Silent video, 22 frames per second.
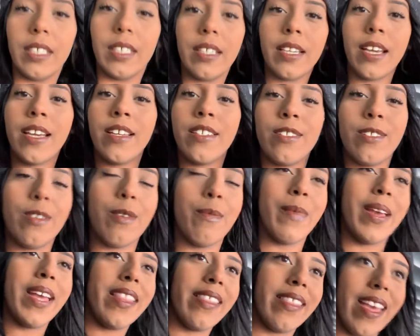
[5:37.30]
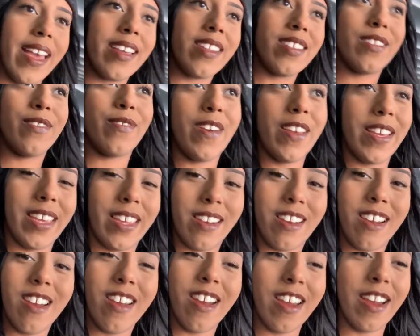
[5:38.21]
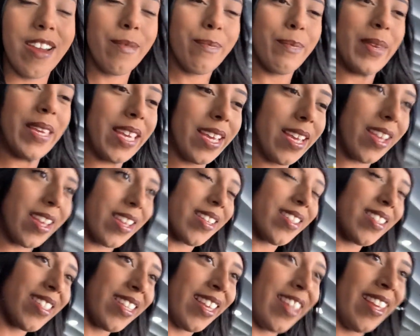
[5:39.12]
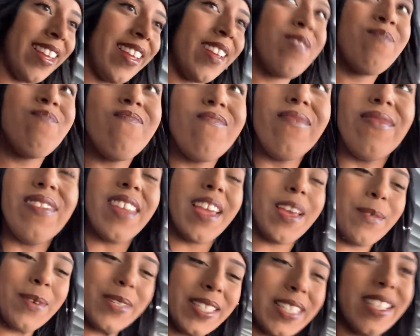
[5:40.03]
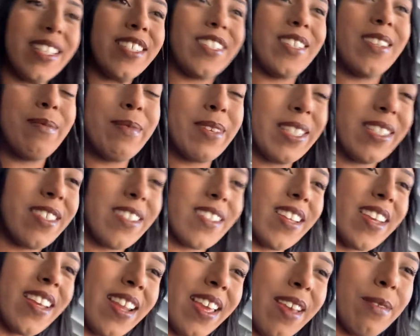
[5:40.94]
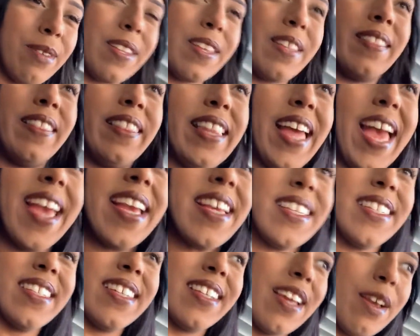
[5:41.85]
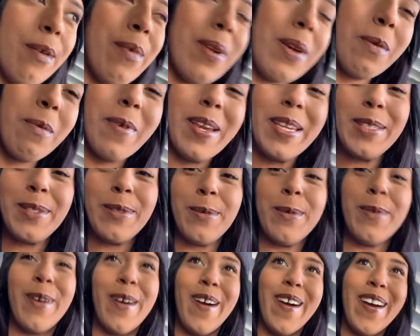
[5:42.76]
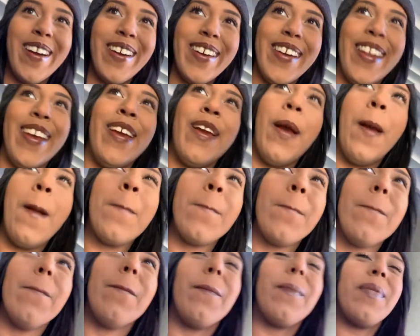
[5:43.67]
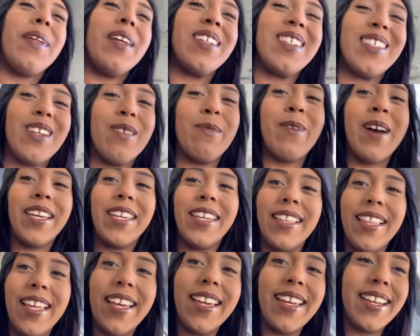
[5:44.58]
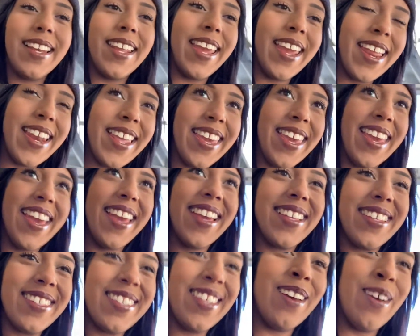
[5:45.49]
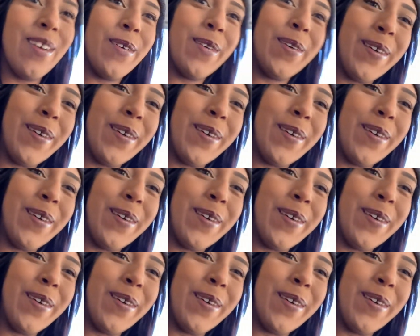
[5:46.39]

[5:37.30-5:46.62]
Uh, so my legs hurt because I went to the gym yesterday and I did legs and I went way too hard. So I'm walking like an idiot. So